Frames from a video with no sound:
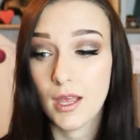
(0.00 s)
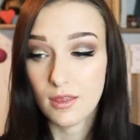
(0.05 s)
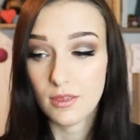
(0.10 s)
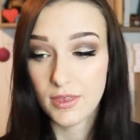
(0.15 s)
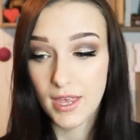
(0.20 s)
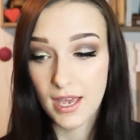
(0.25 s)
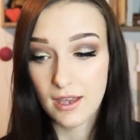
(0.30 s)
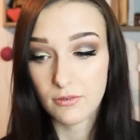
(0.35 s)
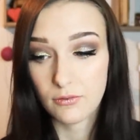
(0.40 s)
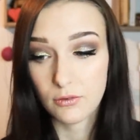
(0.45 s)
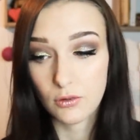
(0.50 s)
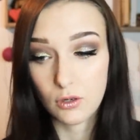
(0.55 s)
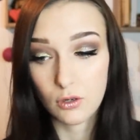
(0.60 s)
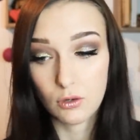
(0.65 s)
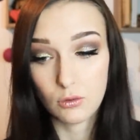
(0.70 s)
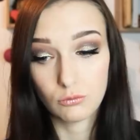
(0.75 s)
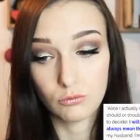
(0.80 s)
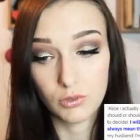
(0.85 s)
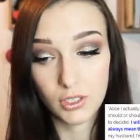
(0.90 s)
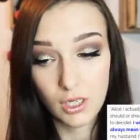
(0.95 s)

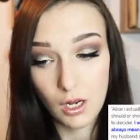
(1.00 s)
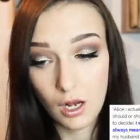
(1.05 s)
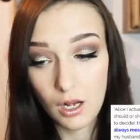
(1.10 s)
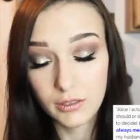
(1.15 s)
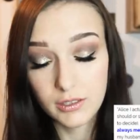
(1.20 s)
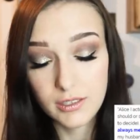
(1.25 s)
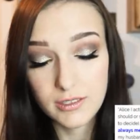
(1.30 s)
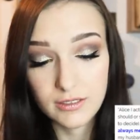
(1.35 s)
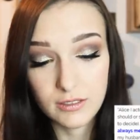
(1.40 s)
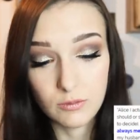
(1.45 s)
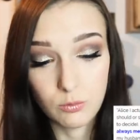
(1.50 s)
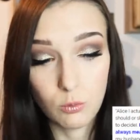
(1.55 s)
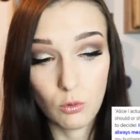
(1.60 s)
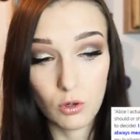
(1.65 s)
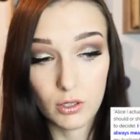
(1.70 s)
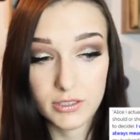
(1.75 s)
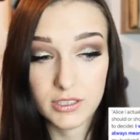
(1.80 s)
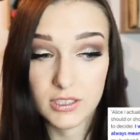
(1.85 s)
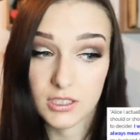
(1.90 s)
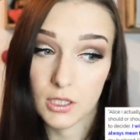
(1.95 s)
Therefore, regardless of
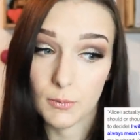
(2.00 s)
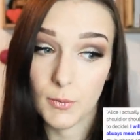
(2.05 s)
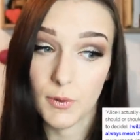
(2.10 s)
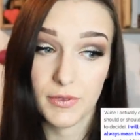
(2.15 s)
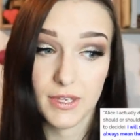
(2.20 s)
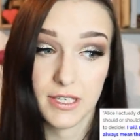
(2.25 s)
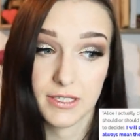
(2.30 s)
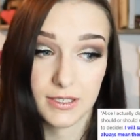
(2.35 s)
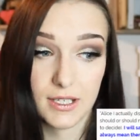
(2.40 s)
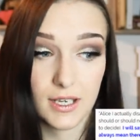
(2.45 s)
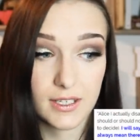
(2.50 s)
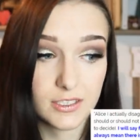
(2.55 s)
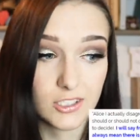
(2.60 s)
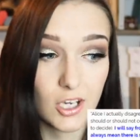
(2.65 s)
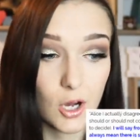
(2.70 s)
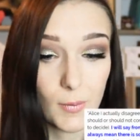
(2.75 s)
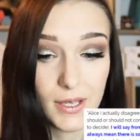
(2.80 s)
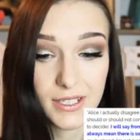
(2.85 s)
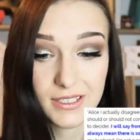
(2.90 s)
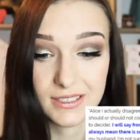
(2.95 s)
what some of this guy's
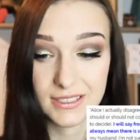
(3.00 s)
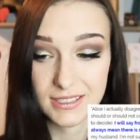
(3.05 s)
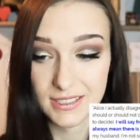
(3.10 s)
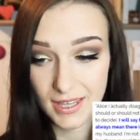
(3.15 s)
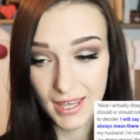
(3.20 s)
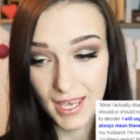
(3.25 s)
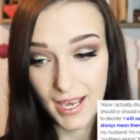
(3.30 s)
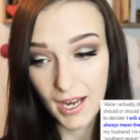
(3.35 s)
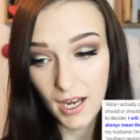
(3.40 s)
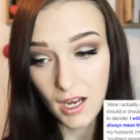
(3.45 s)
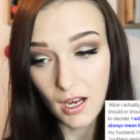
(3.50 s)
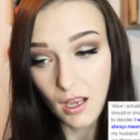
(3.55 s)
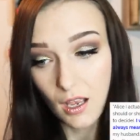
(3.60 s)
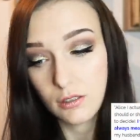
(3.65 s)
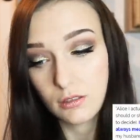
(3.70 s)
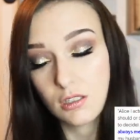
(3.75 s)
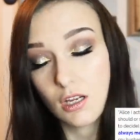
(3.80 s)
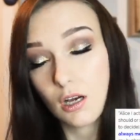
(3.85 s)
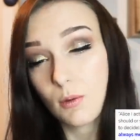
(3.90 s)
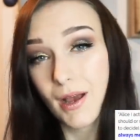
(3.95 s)
commenters think,
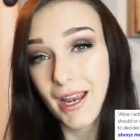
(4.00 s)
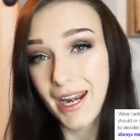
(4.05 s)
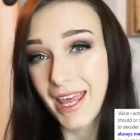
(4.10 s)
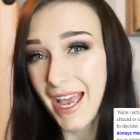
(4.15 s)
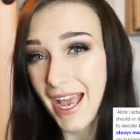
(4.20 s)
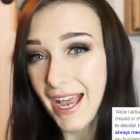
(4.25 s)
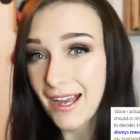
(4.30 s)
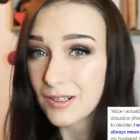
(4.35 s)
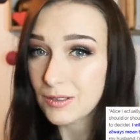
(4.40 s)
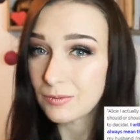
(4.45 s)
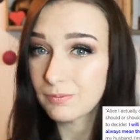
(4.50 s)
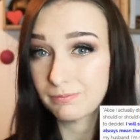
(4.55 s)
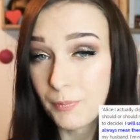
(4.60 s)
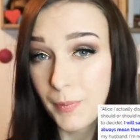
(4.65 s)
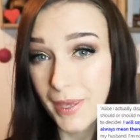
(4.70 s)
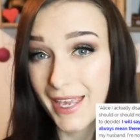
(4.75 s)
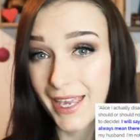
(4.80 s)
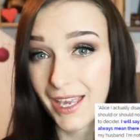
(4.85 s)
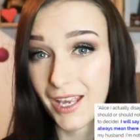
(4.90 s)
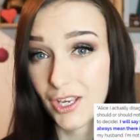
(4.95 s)
no matter how
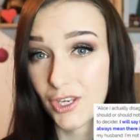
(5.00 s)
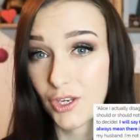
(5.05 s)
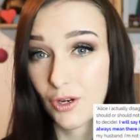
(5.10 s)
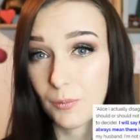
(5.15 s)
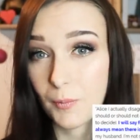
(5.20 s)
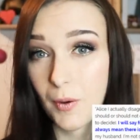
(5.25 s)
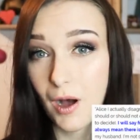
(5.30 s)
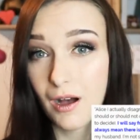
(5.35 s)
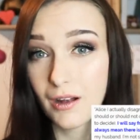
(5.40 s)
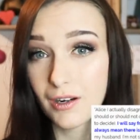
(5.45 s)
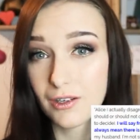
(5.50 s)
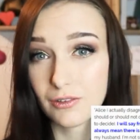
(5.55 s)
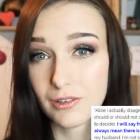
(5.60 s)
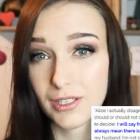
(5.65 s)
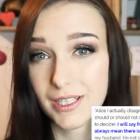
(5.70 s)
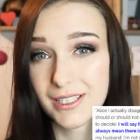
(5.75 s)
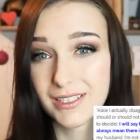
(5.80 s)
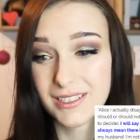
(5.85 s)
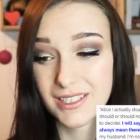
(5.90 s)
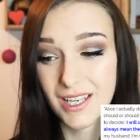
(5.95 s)
big your partner
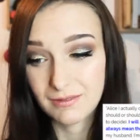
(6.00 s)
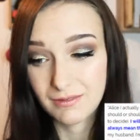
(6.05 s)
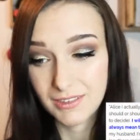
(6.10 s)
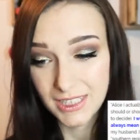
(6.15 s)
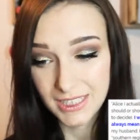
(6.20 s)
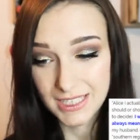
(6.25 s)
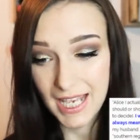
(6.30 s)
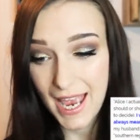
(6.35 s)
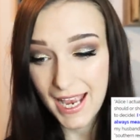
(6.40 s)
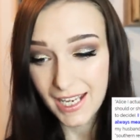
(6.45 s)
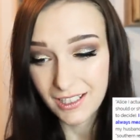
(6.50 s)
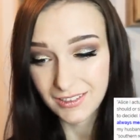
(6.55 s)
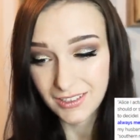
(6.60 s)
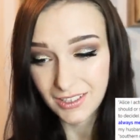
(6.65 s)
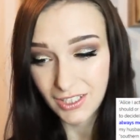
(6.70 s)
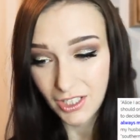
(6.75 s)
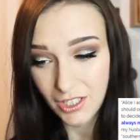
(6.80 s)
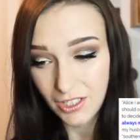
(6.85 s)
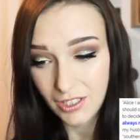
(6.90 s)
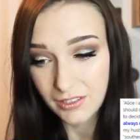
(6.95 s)
is, sex
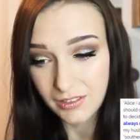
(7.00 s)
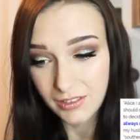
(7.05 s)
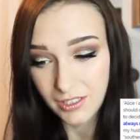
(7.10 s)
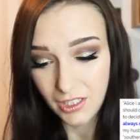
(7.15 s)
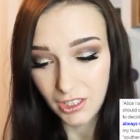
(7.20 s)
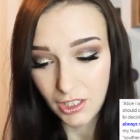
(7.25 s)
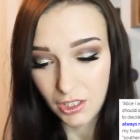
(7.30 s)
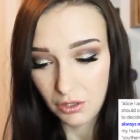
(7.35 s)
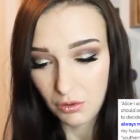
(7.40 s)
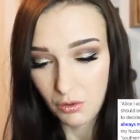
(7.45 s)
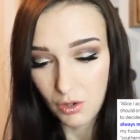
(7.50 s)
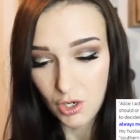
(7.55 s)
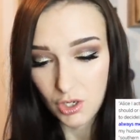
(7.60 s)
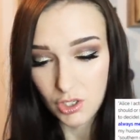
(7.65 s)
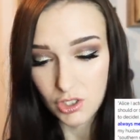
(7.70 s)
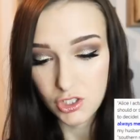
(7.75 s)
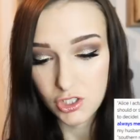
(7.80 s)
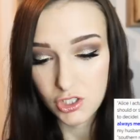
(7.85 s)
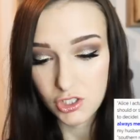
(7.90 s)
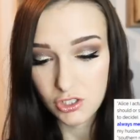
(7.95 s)
hurting you
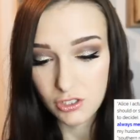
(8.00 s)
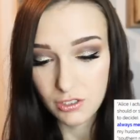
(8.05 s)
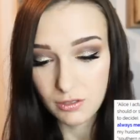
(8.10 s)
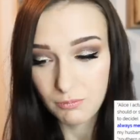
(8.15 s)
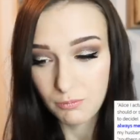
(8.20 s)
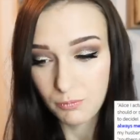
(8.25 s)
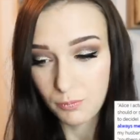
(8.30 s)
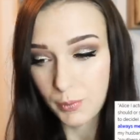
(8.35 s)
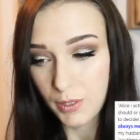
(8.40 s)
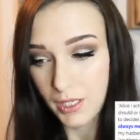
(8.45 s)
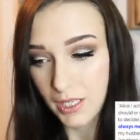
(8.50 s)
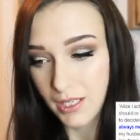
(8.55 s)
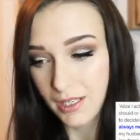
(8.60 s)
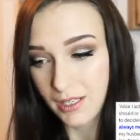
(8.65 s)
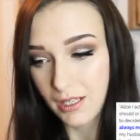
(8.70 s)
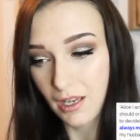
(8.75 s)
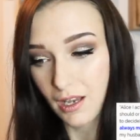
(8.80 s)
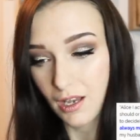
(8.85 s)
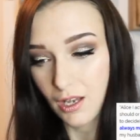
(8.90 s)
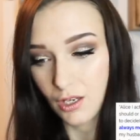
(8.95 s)
shouldn't
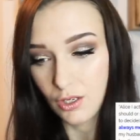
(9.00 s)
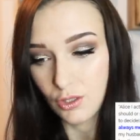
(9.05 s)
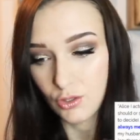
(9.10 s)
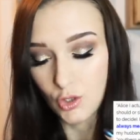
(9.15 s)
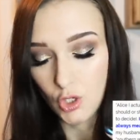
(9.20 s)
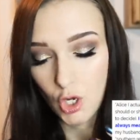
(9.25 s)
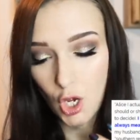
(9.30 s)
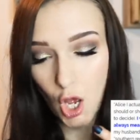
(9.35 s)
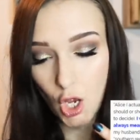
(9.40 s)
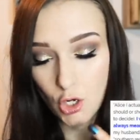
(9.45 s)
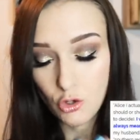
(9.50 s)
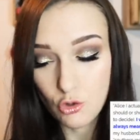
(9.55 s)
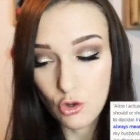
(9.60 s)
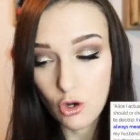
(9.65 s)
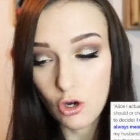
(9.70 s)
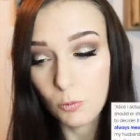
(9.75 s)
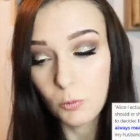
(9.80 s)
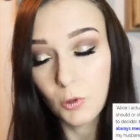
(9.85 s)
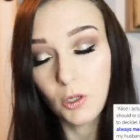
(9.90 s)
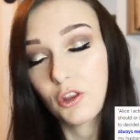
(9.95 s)
be a
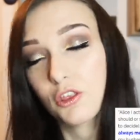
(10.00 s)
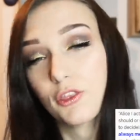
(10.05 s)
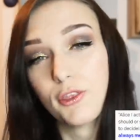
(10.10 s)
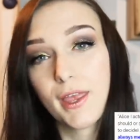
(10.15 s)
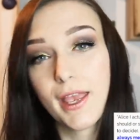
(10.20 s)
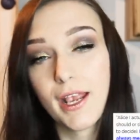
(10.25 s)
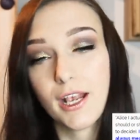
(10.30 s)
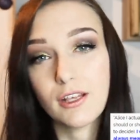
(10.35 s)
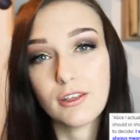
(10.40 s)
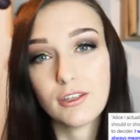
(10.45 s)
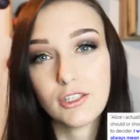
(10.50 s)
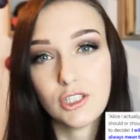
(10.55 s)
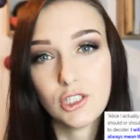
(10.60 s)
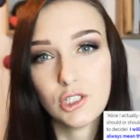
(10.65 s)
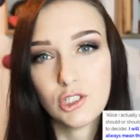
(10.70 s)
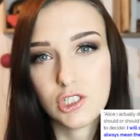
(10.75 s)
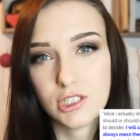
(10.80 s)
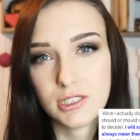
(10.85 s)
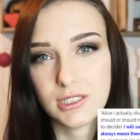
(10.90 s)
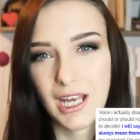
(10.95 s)
normal thing that you
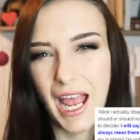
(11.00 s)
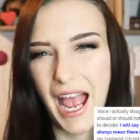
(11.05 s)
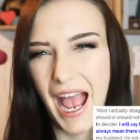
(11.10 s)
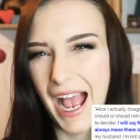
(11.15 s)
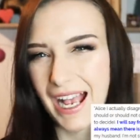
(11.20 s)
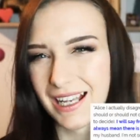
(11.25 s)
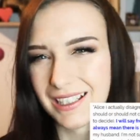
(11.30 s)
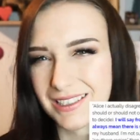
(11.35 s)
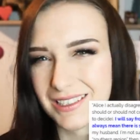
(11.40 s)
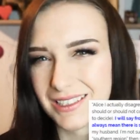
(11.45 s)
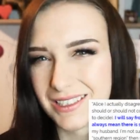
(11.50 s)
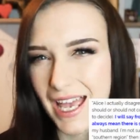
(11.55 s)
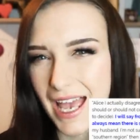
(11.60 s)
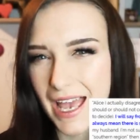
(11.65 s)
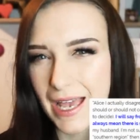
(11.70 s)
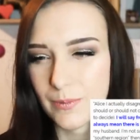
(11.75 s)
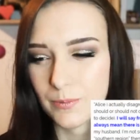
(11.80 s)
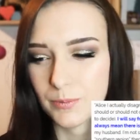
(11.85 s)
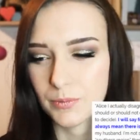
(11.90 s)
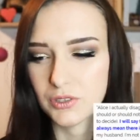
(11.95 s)
just
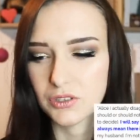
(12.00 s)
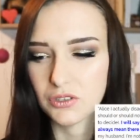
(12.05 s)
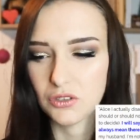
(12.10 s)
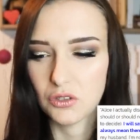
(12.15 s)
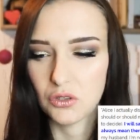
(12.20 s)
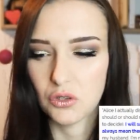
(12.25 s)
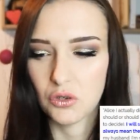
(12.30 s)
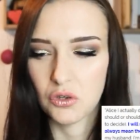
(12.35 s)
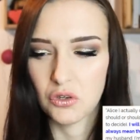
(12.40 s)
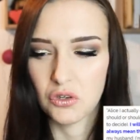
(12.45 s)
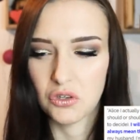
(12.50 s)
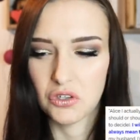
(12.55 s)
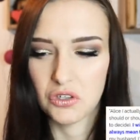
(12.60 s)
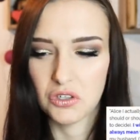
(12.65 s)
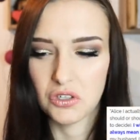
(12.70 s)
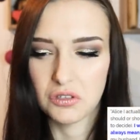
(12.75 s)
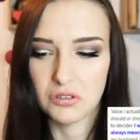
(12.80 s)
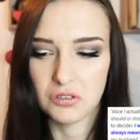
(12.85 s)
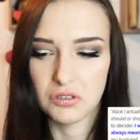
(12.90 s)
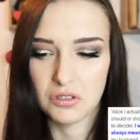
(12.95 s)
accept
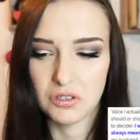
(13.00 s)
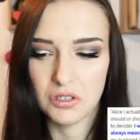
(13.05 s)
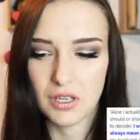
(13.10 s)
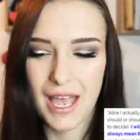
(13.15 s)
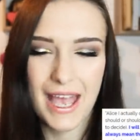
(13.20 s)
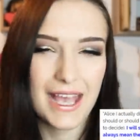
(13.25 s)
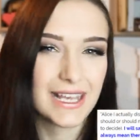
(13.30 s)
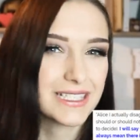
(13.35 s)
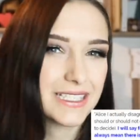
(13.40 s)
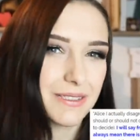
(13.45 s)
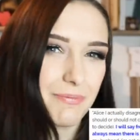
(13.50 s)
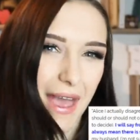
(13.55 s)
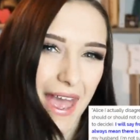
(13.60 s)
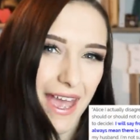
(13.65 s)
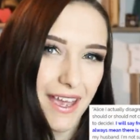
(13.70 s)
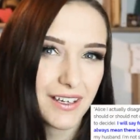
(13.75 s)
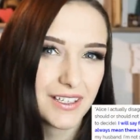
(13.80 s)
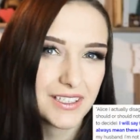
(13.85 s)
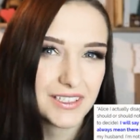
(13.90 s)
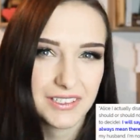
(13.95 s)
or
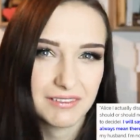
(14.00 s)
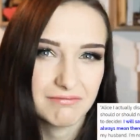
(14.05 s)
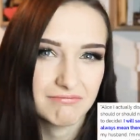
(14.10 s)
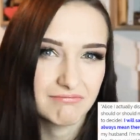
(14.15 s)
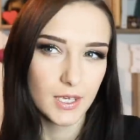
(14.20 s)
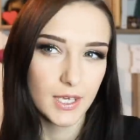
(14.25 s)
expect.